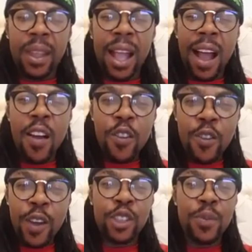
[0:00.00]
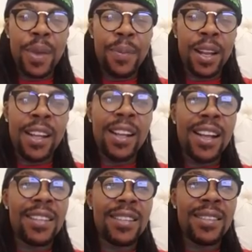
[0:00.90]
How great you people are
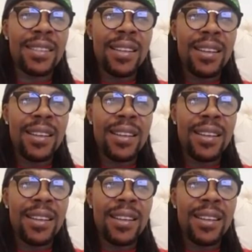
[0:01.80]
as